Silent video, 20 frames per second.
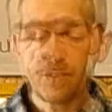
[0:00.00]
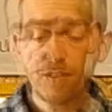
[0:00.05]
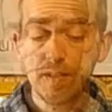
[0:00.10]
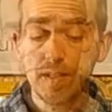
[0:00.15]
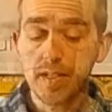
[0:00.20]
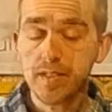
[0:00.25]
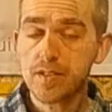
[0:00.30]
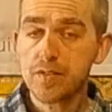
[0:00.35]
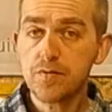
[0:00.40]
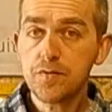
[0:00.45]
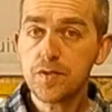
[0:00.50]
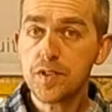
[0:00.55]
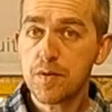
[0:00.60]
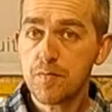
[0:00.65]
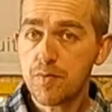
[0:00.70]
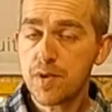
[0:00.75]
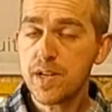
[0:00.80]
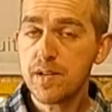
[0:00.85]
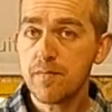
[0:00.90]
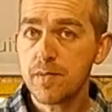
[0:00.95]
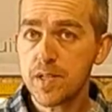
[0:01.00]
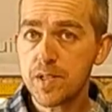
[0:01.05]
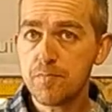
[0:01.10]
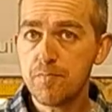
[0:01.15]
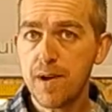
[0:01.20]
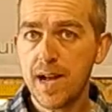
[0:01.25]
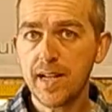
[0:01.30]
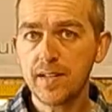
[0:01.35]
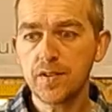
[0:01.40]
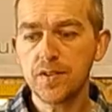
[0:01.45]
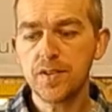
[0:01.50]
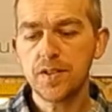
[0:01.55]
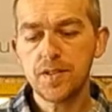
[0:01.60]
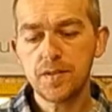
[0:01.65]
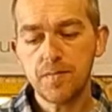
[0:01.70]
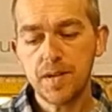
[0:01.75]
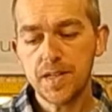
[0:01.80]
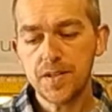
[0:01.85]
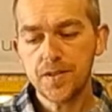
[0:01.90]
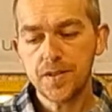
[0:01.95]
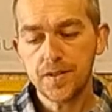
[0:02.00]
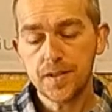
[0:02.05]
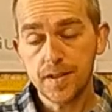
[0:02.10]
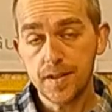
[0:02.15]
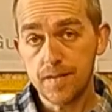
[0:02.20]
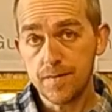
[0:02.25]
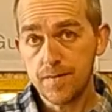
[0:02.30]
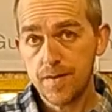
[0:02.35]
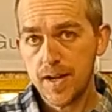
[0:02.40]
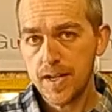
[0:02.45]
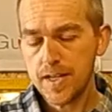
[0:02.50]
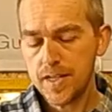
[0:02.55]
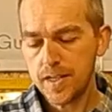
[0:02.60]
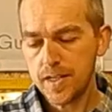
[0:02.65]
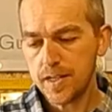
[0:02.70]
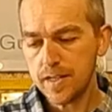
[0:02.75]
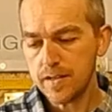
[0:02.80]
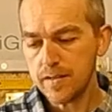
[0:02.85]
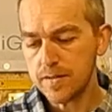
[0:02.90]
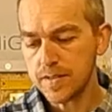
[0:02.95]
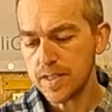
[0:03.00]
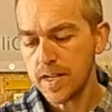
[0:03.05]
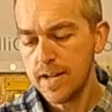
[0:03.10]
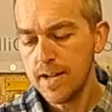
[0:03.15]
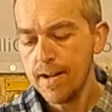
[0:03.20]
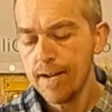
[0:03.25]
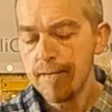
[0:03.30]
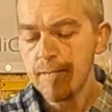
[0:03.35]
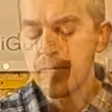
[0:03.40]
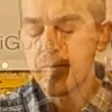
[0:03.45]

So that's also pretty much bang on the dimensions that Fender use.